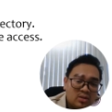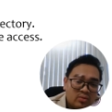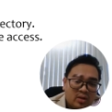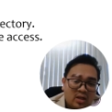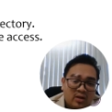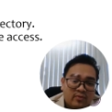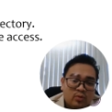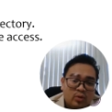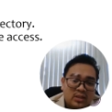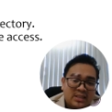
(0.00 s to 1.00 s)
to
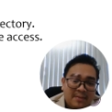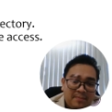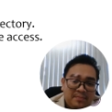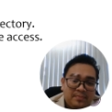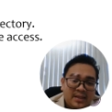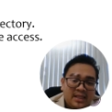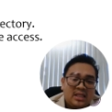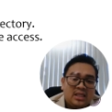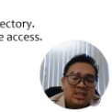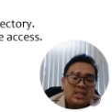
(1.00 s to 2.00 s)
the
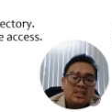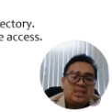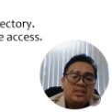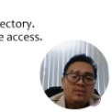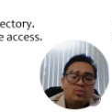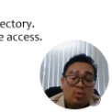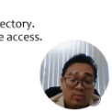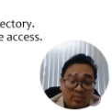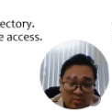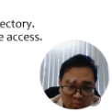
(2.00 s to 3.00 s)
simply
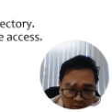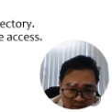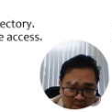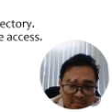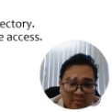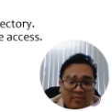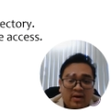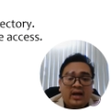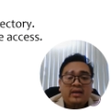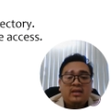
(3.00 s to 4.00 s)
to the
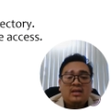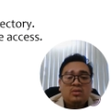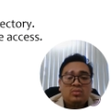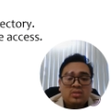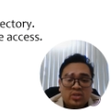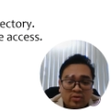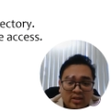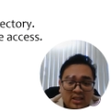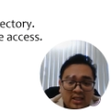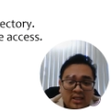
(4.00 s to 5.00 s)
simplify
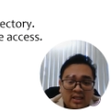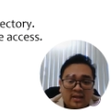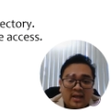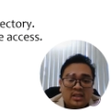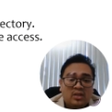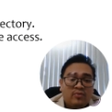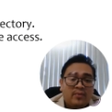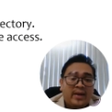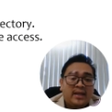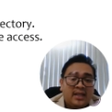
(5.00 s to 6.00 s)
security and perform
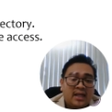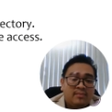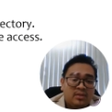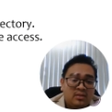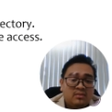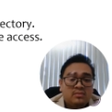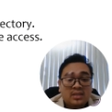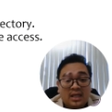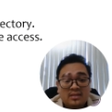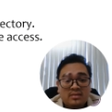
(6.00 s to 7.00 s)
any admin
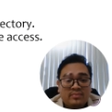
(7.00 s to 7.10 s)
tasks.